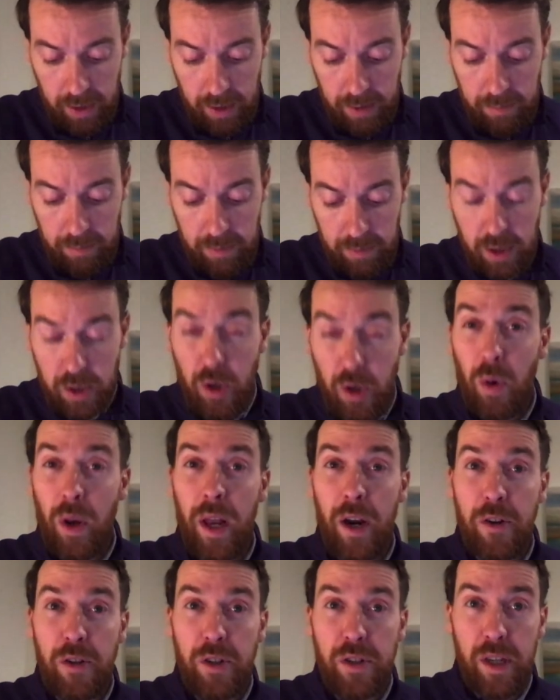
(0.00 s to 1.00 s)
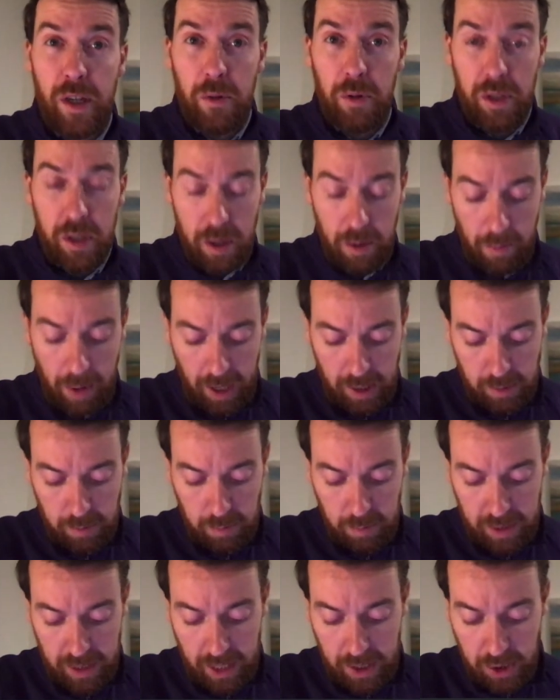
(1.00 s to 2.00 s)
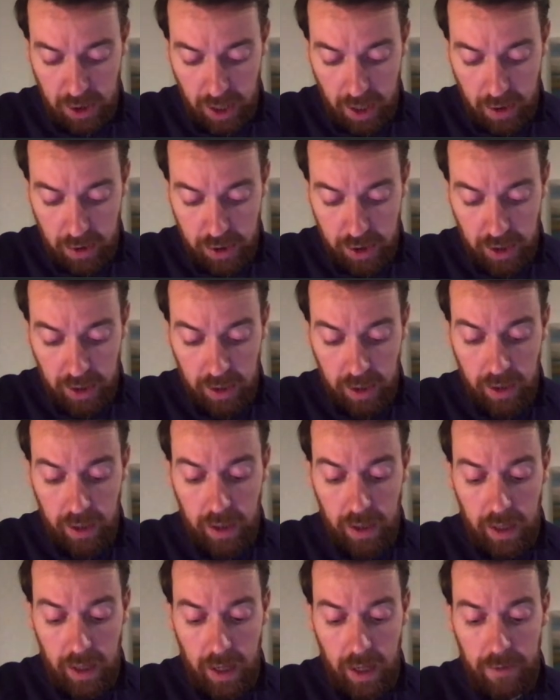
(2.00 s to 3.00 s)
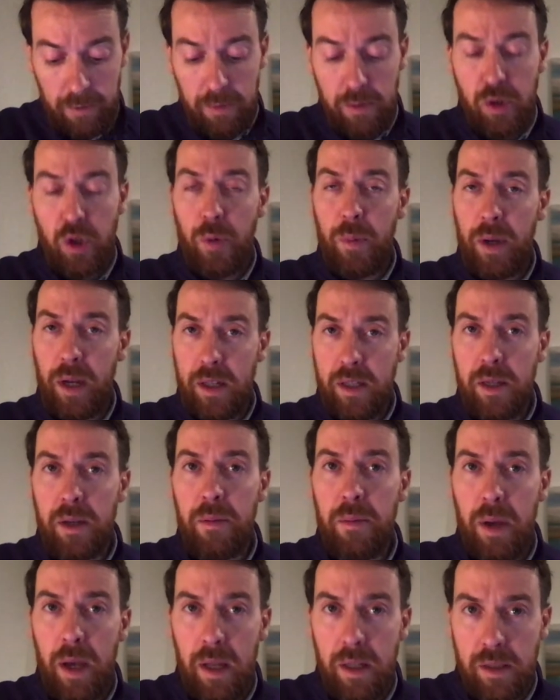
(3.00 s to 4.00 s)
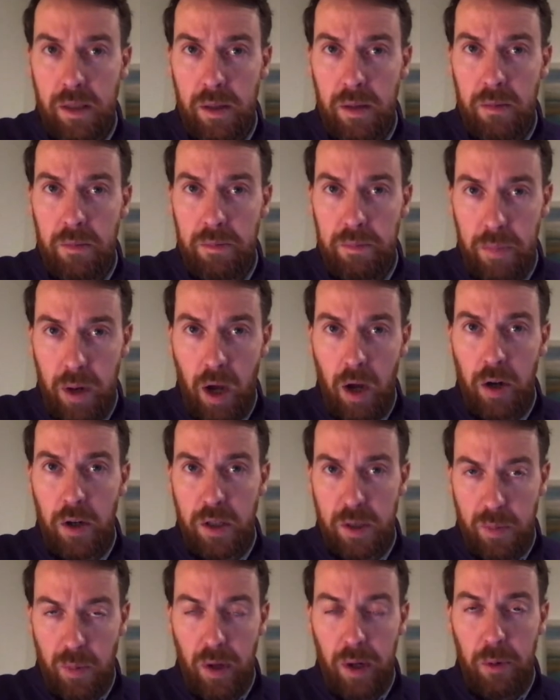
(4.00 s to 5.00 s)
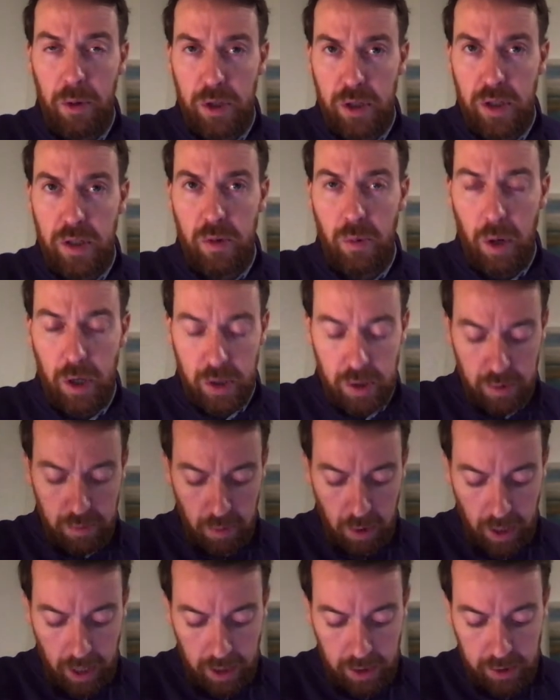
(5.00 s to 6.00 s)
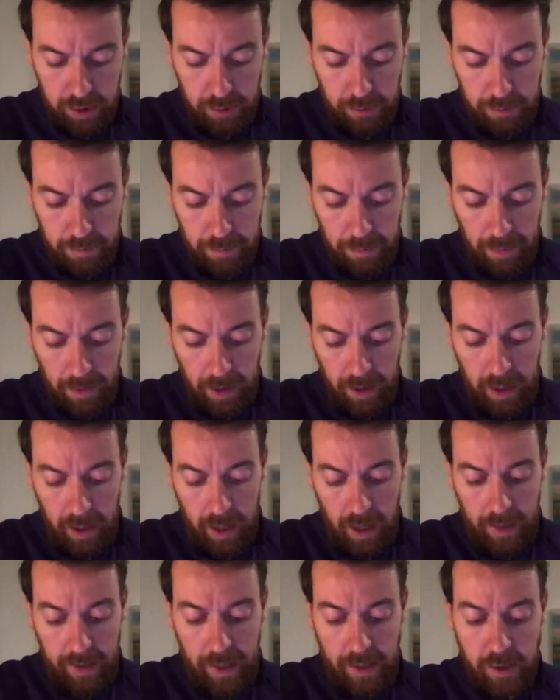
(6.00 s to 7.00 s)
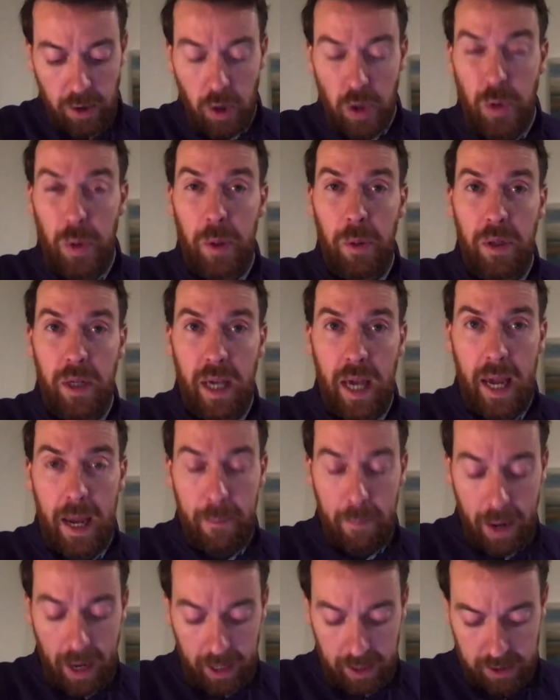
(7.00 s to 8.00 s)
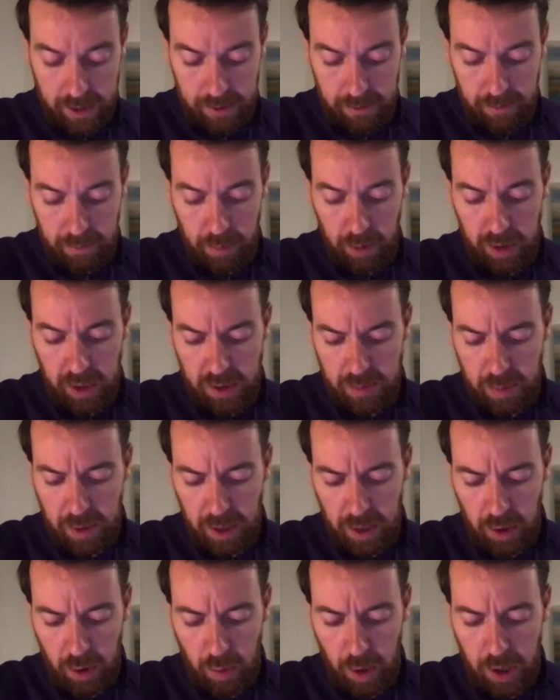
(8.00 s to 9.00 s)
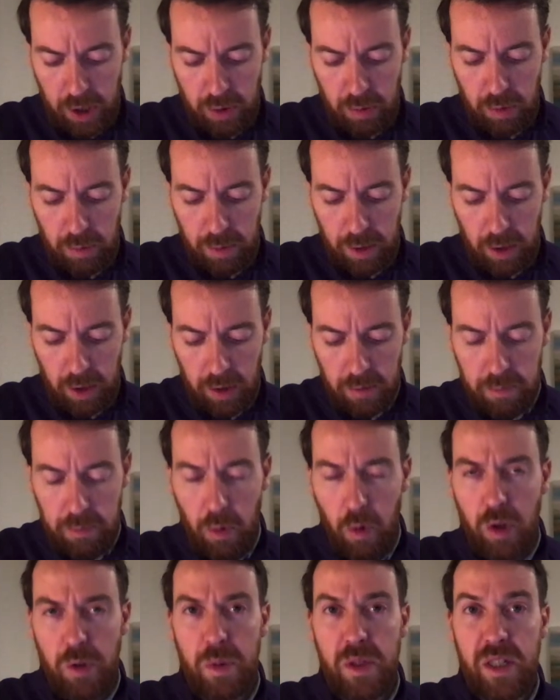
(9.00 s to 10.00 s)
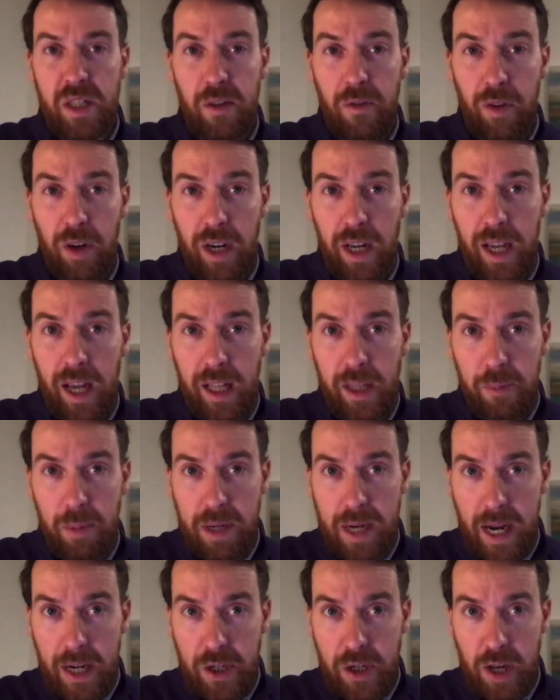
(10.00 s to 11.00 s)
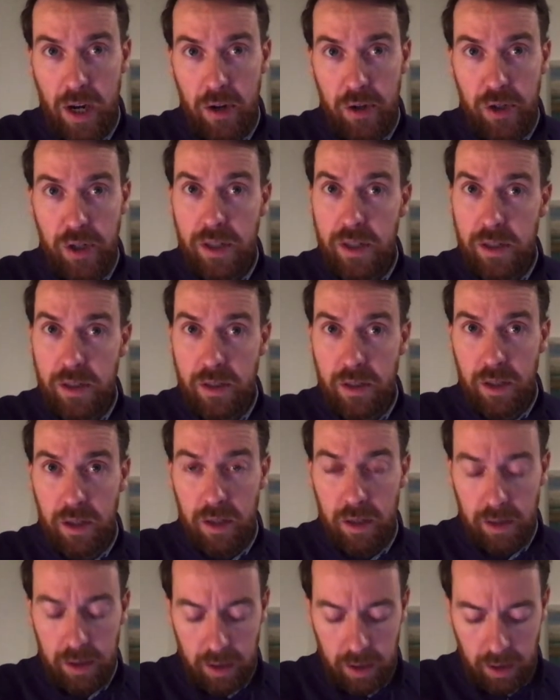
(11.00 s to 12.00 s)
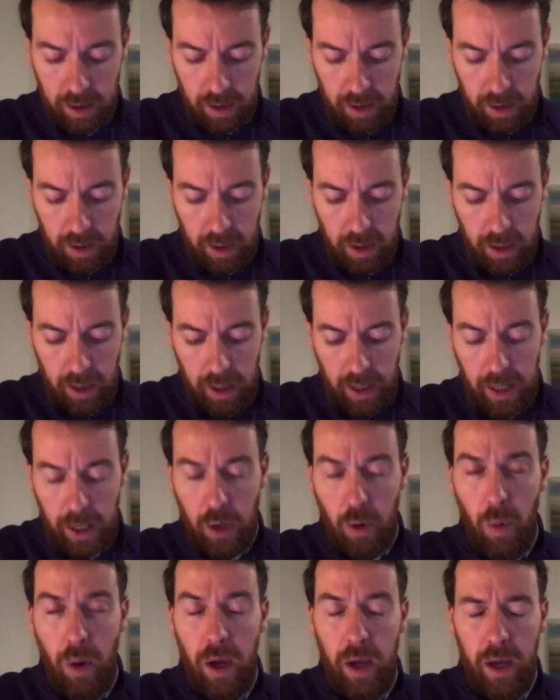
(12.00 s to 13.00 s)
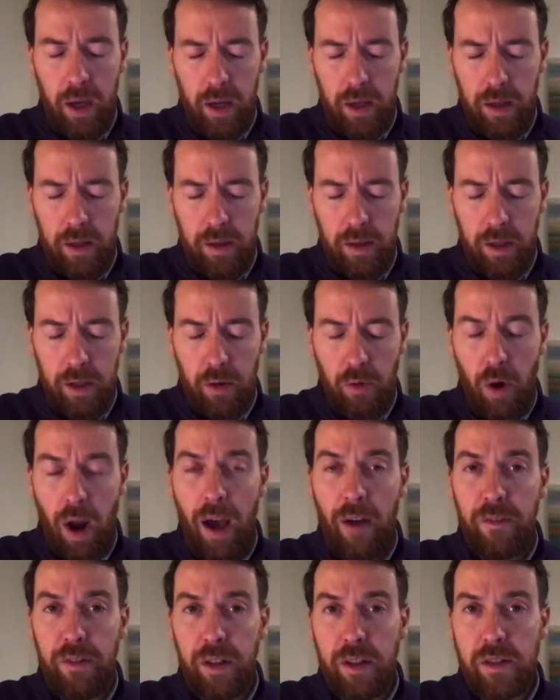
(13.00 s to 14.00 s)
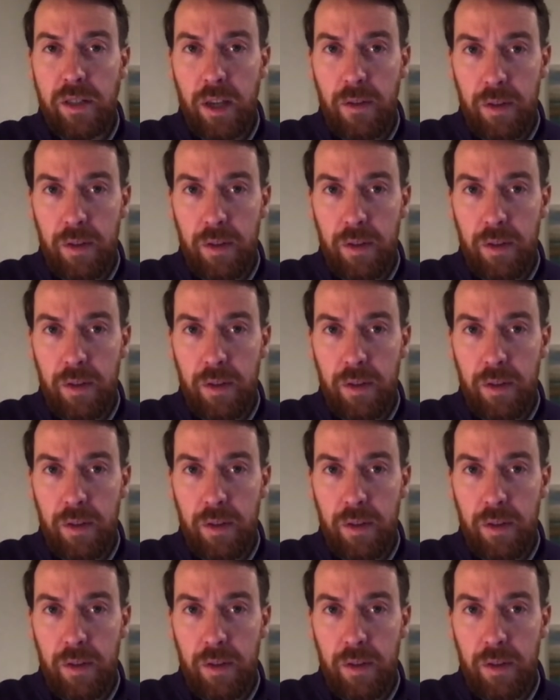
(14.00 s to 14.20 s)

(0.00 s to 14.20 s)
the total energy is equal to the maximum potential energy, assuming it's a block on a spring, which this question is related to, and that's also equal to k max. But this particular question will be looking more specifically at the potential energy, since the graph that's given in